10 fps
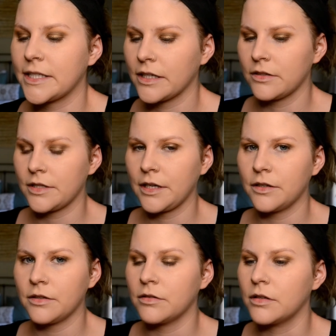it goes. I
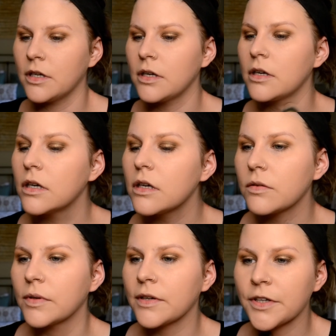know
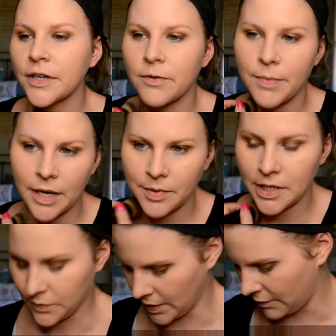whenever you have a baby,
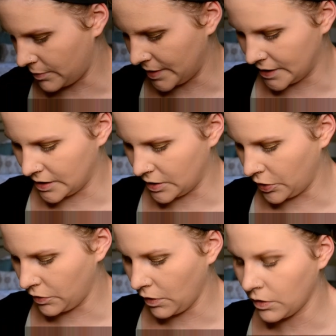that's what everybody's gonna tell
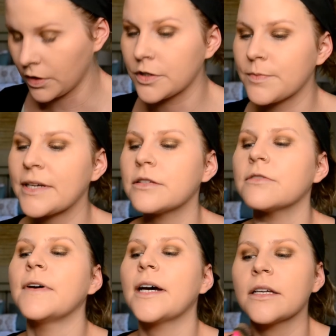you. Oh, it goes by so
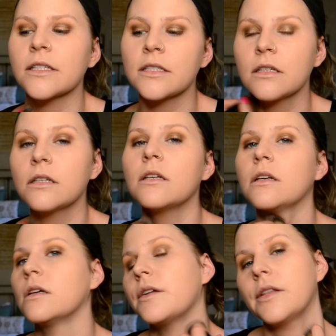fast.
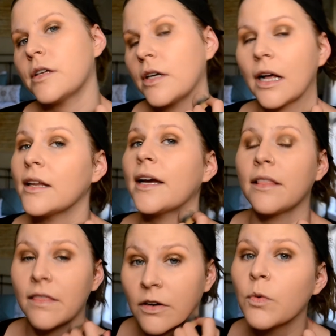They're not lying.
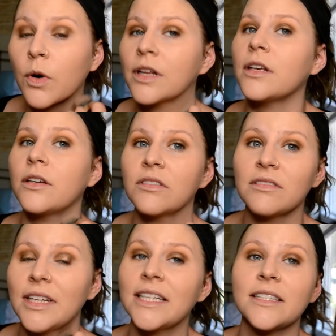They're warning you.
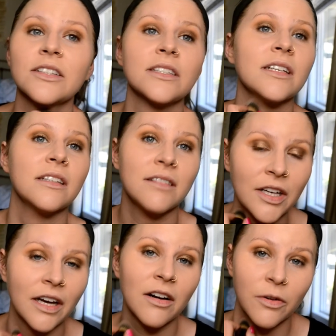Like, seriously,
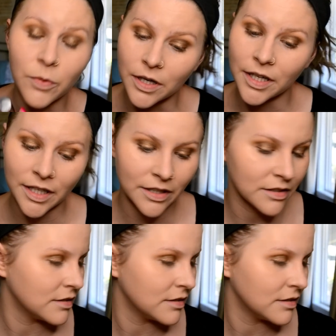they are warning you.